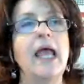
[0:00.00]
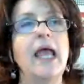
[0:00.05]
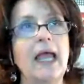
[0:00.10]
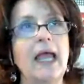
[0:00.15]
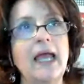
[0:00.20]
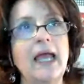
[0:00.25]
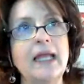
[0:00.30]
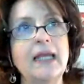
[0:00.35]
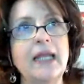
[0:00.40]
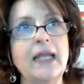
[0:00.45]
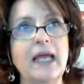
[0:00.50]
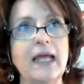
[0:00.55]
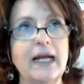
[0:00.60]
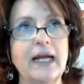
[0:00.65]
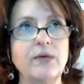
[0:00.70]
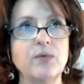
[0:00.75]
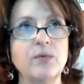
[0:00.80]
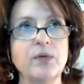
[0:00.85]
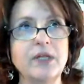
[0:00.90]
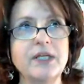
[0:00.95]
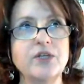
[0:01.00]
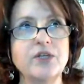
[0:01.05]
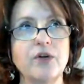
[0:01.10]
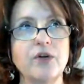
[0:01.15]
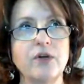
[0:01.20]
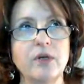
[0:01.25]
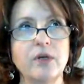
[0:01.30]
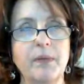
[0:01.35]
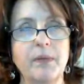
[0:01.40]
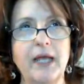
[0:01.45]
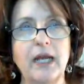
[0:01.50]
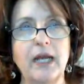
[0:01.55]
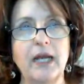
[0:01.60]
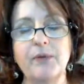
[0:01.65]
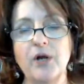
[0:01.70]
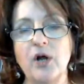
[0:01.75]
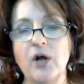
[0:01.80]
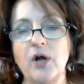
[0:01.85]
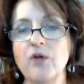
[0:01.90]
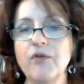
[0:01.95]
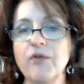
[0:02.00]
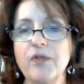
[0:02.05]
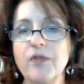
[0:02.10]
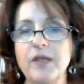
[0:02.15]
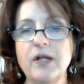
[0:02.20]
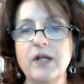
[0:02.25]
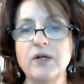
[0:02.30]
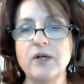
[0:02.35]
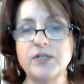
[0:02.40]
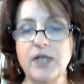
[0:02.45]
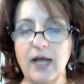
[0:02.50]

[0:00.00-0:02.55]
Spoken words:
and I really started to panic. But over the years,